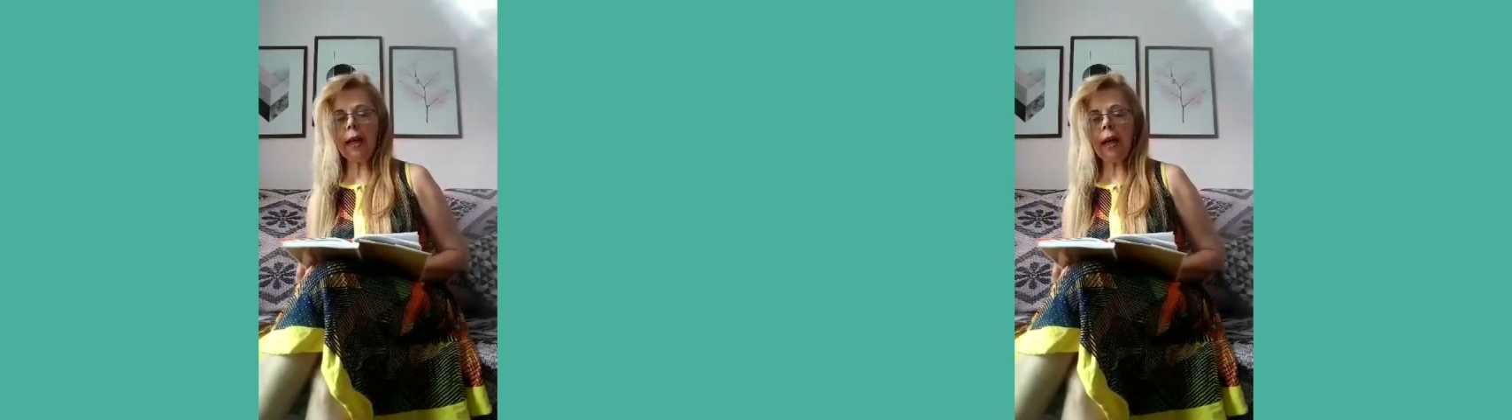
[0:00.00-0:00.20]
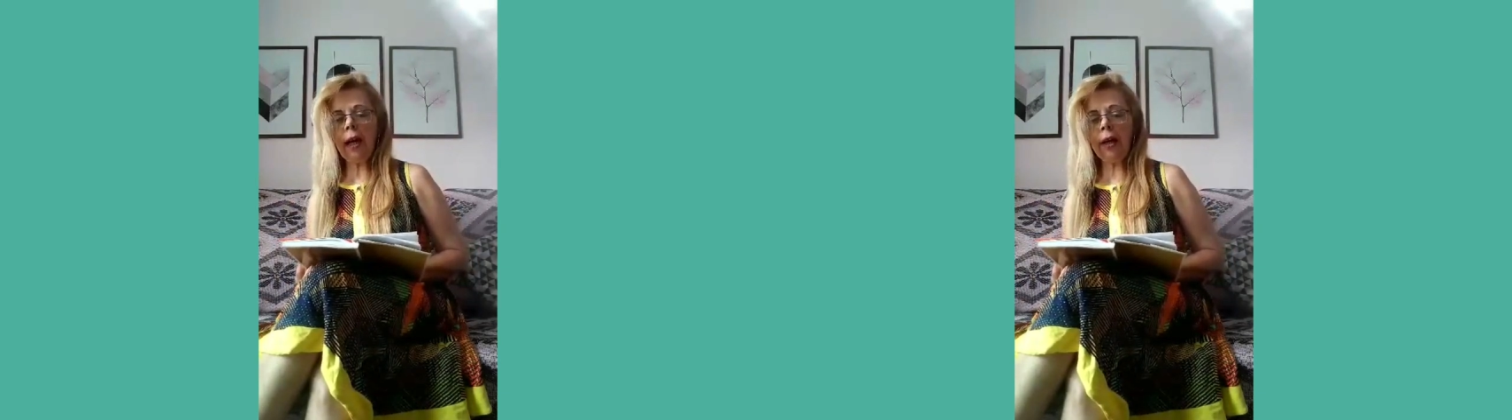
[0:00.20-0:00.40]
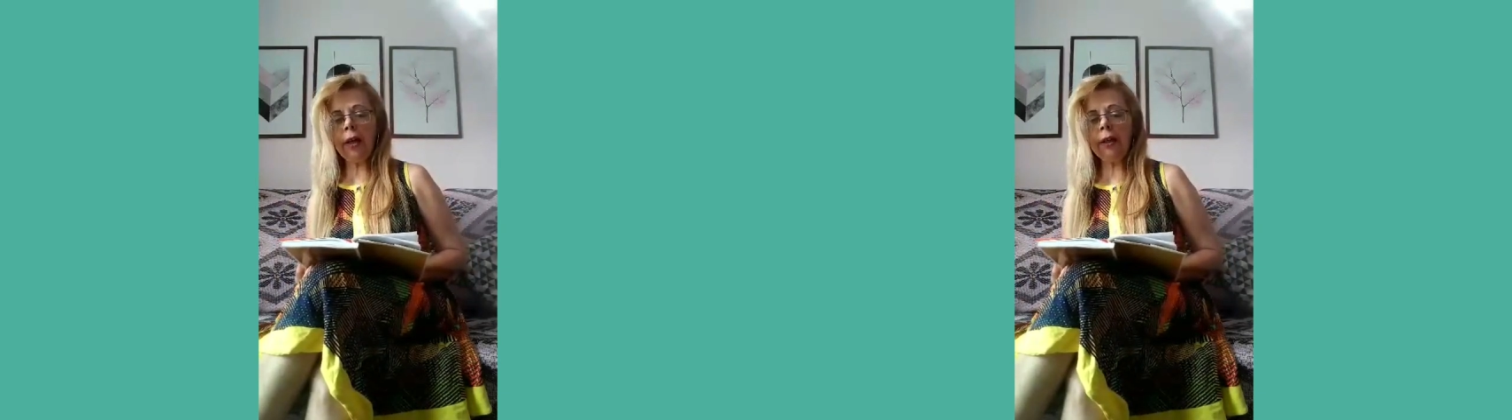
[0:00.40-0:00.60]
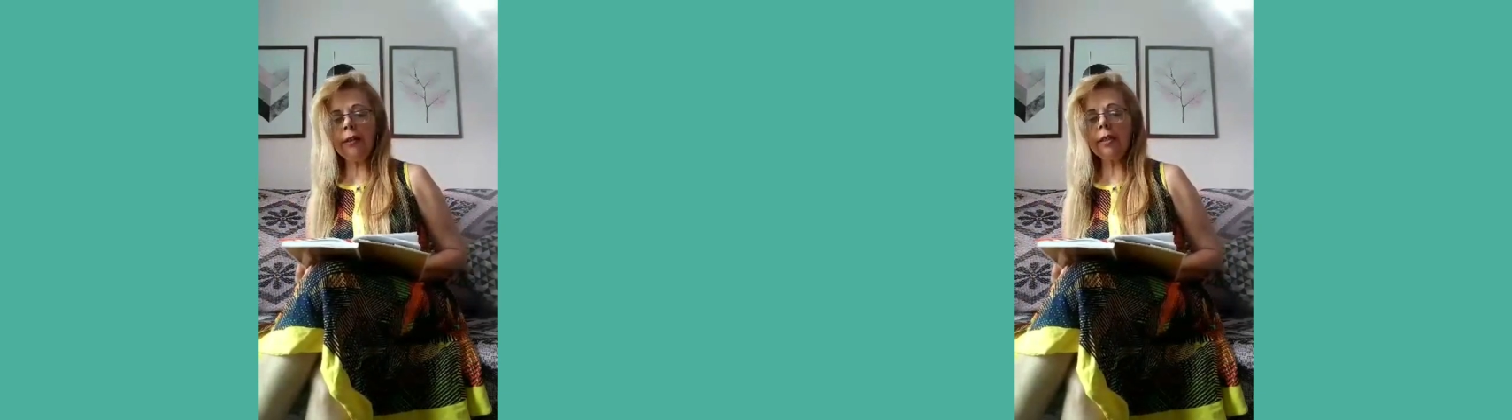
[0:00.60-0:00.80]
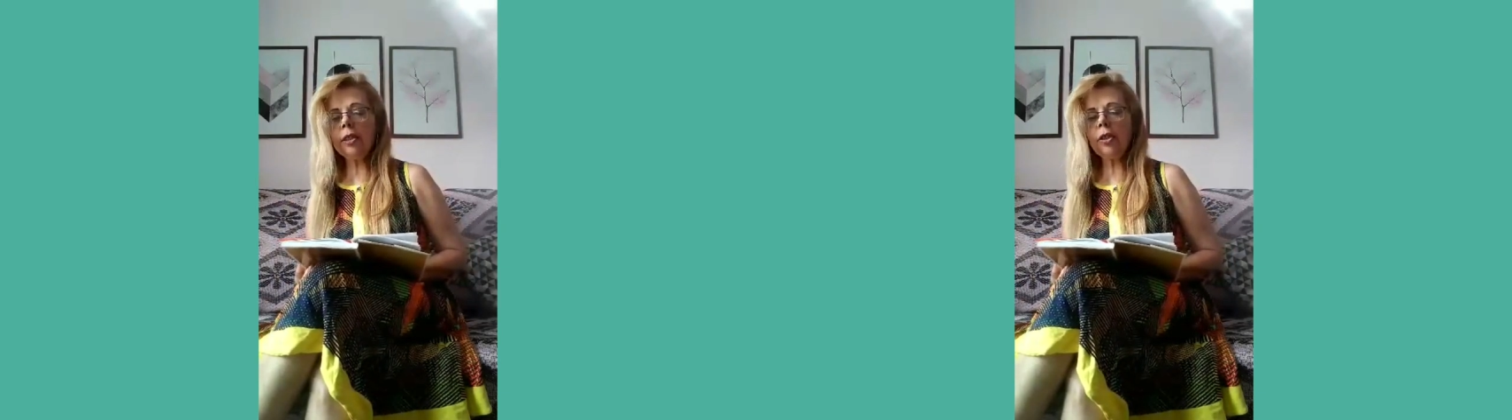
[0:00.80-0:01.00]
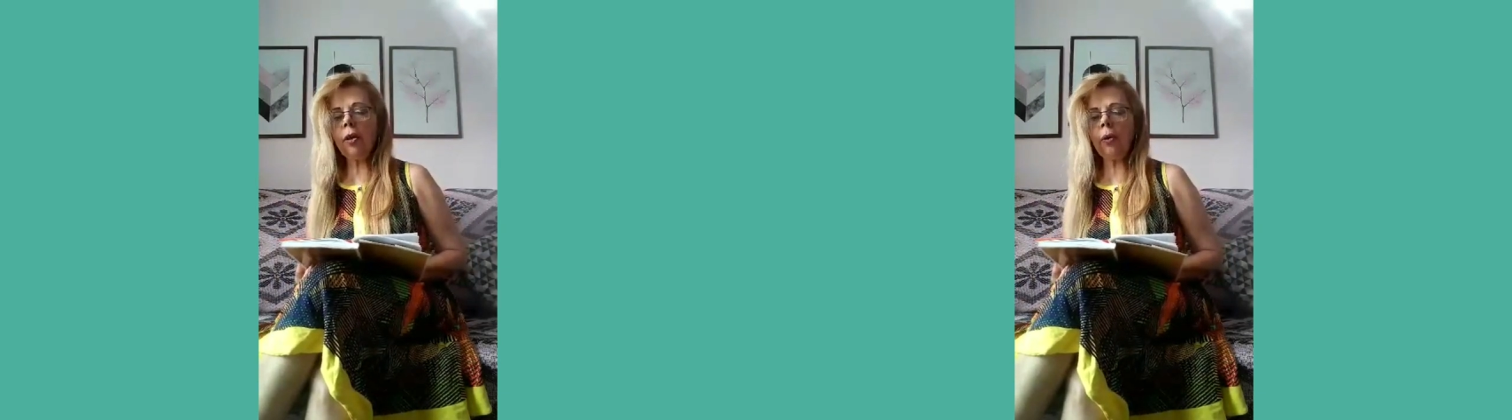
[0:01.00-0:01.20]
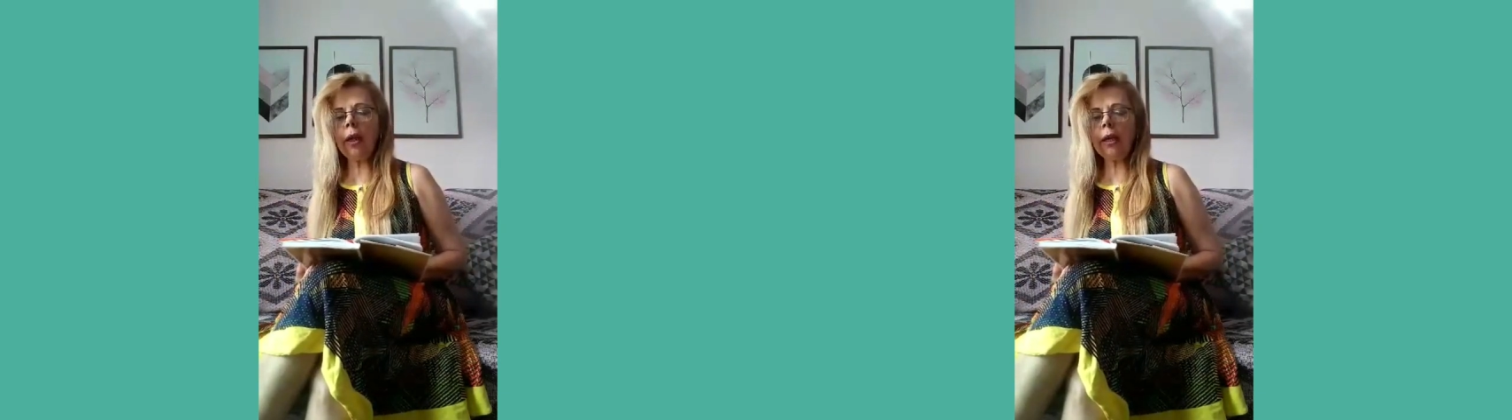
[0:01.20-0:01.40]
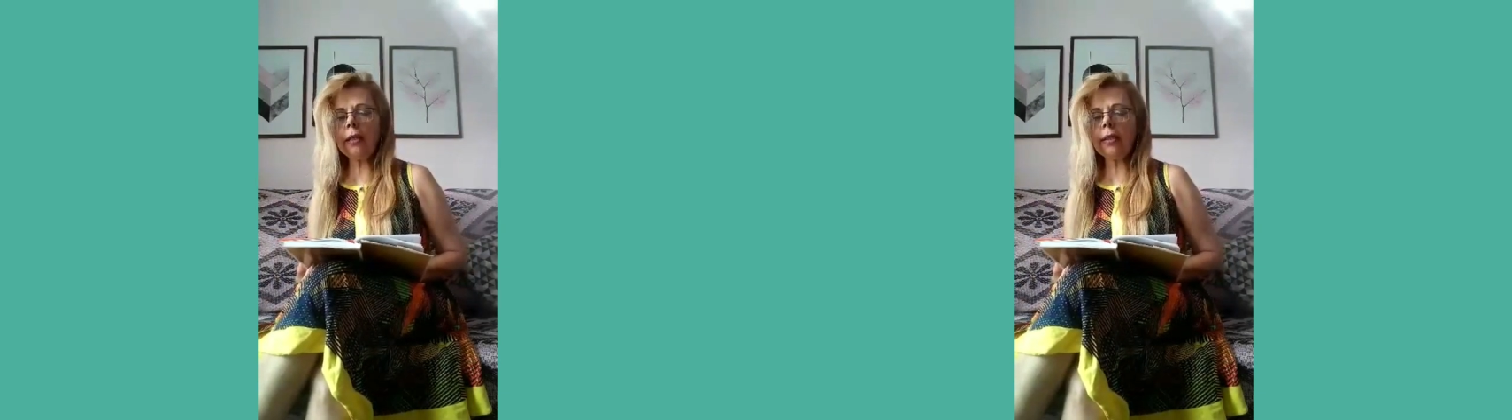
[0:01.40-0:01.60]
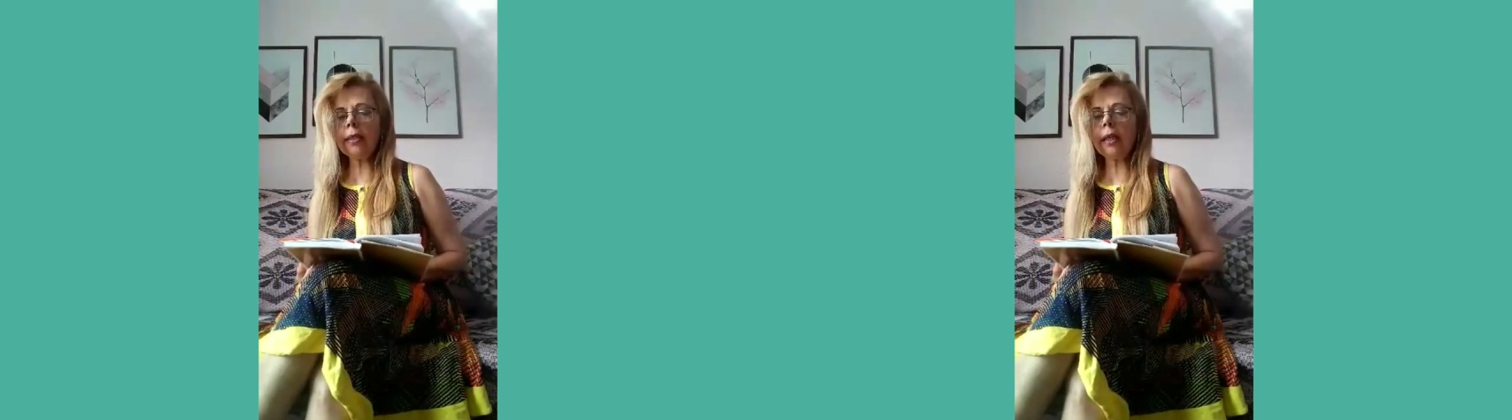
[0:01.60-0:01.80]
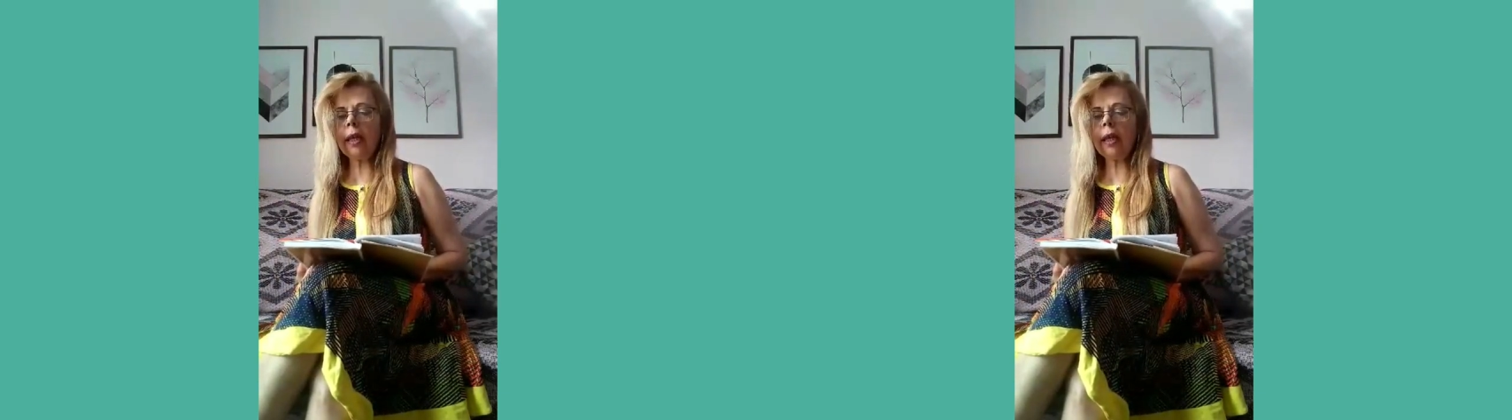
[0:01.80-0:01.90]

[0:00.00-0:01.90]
her solace